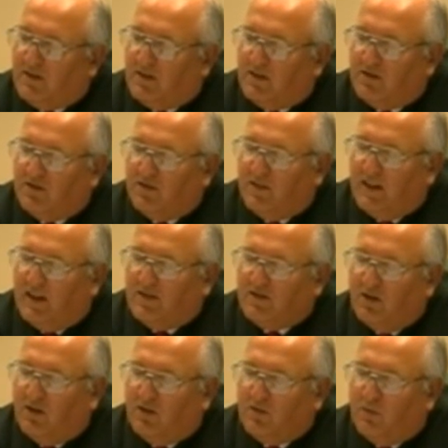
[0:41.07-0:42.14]
to the
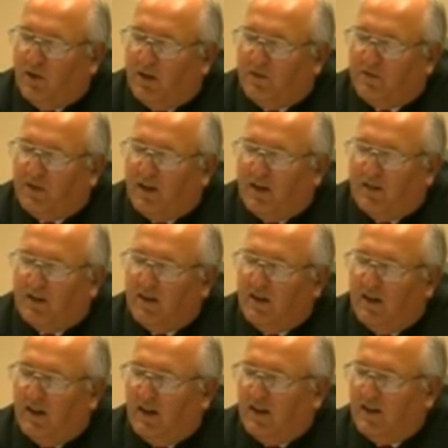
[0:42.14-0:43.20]
juvenile's own welfare
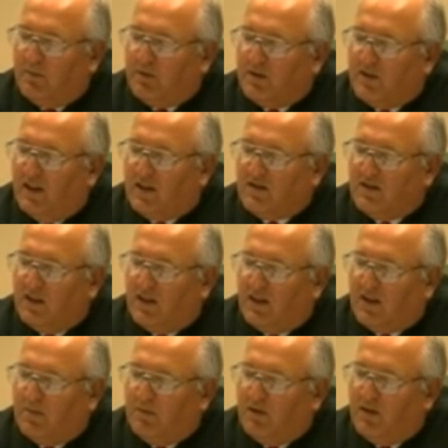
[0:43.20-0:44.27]
and the protection of
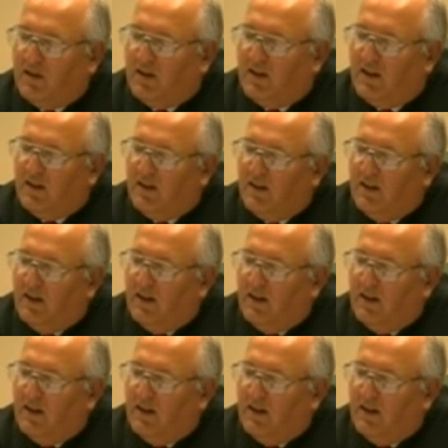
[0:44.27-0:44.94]
the community,